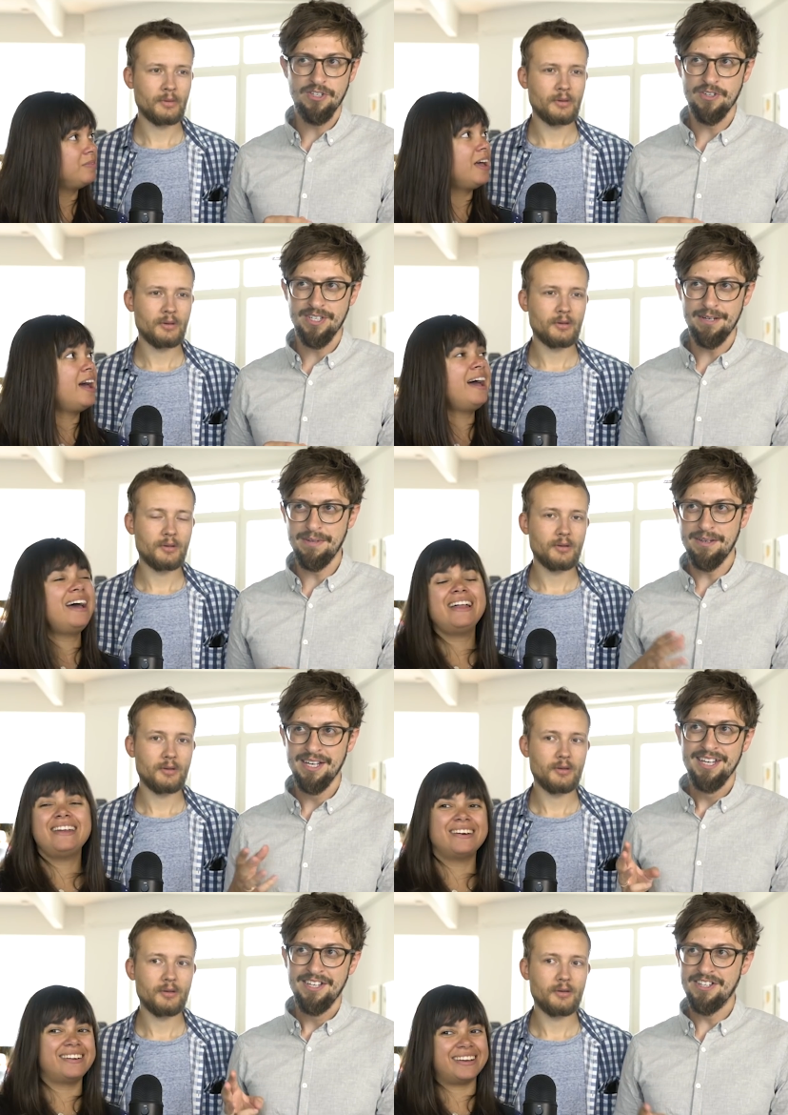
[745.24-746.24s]

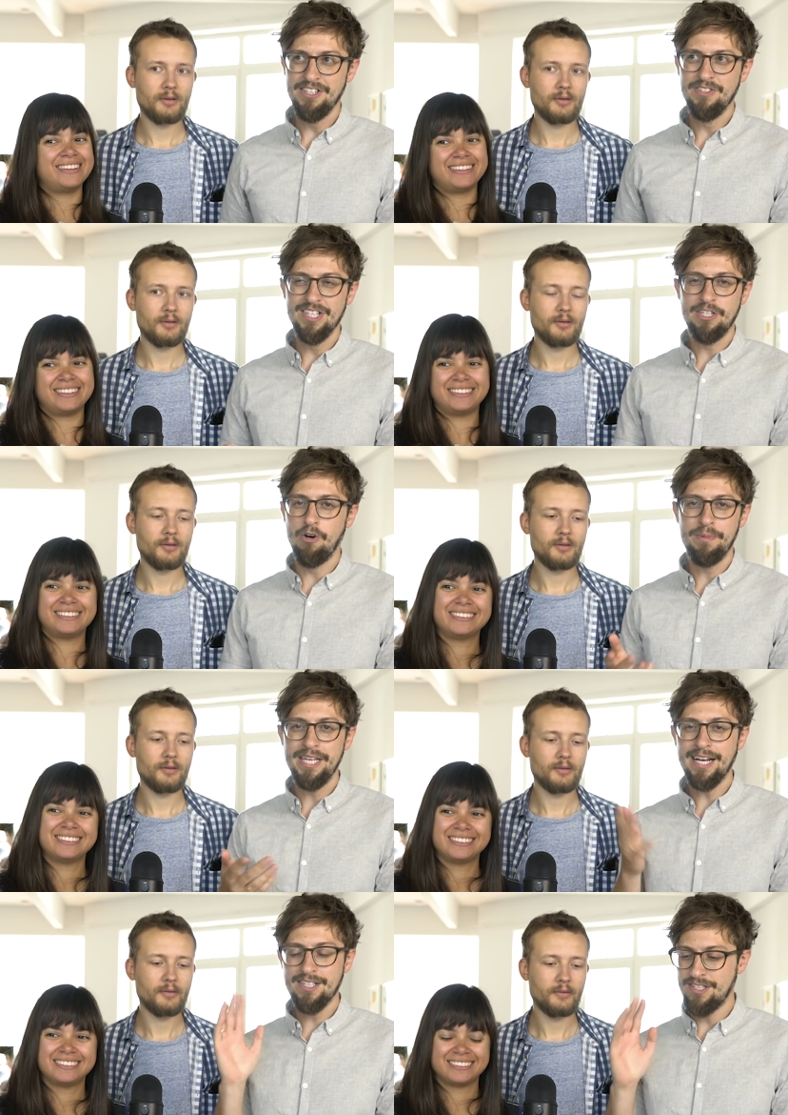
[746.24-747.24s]
Speaker 1: not you yet. can use adobe
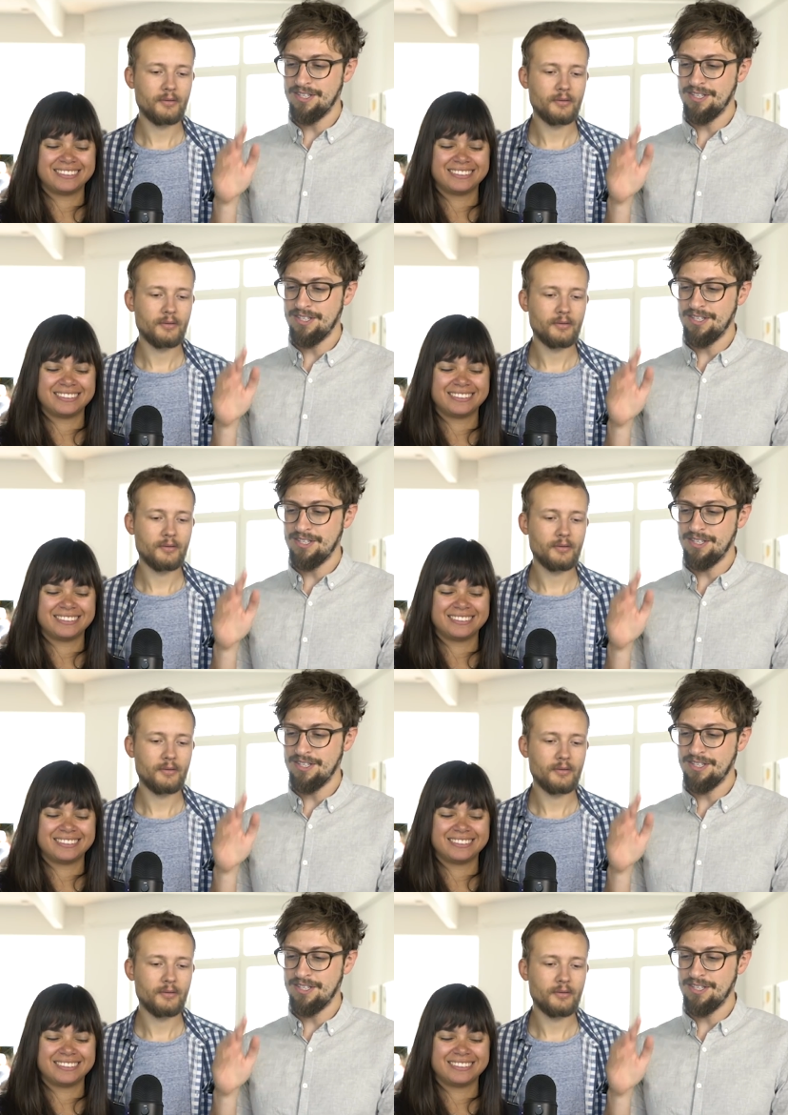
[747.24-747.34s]
x